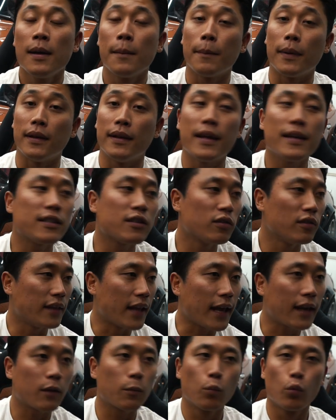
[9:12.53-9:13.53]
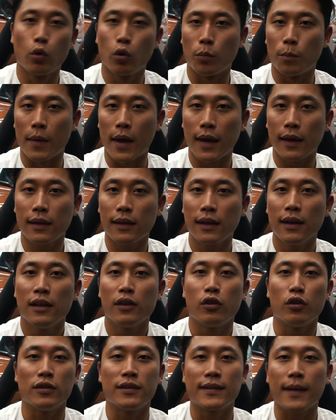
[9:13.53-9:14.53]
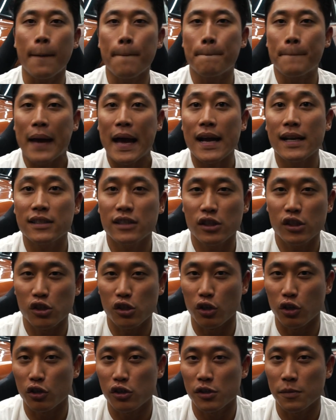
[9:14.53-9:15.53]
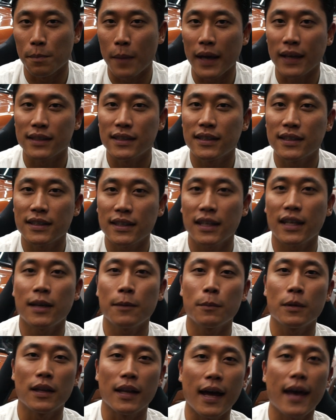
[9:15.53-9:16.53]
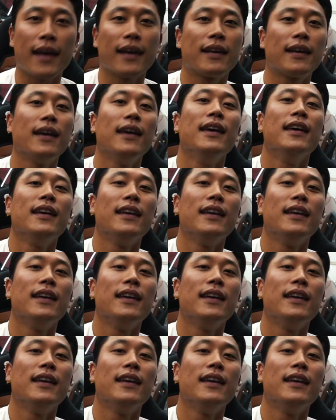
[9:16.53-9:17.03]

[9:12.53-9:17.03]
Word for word: but this neck movement to some passengers might seem like